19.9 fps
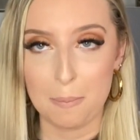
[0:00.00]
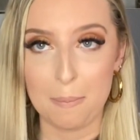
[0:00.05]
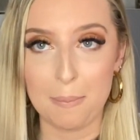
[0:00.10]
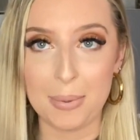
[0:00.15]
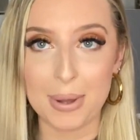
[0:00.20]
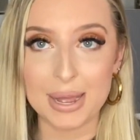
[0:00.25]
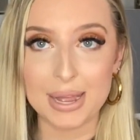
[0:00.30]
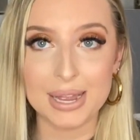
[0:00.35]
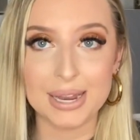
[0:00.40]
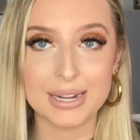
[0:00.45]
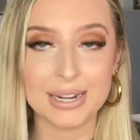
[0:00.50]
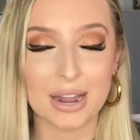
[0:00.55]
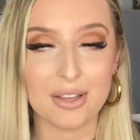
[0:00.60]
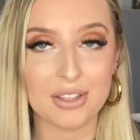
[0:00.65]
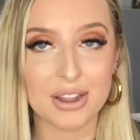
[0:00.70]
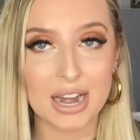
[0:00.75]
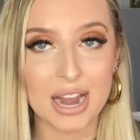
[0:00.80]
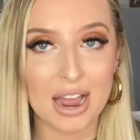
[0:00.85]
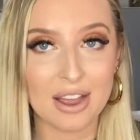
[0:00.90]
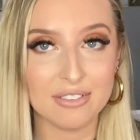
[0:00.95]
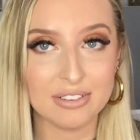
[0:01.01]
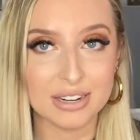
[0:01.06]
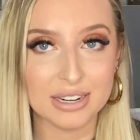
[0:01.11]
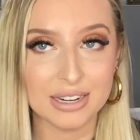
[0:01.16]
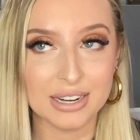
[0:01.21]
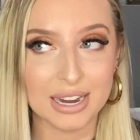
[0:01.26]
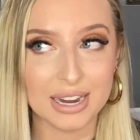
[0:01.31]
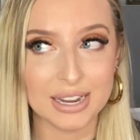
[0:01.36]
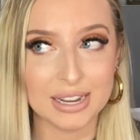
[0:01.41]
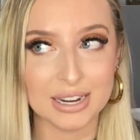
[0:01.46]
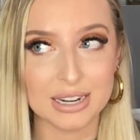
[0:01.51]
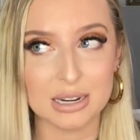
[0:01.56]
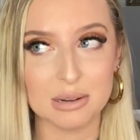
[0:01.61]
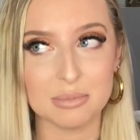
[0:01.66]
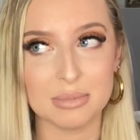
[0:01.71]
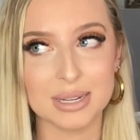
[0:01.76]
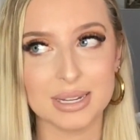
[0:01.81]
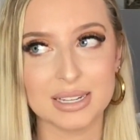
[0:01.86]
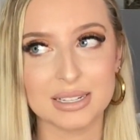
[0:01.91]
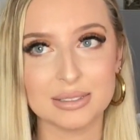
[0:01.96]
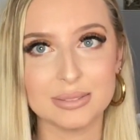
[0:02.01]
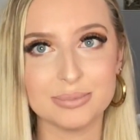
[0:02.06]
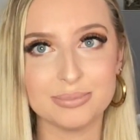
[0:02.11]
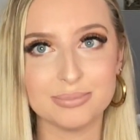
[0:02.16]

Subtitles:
But now that I have it in hand, I'm like,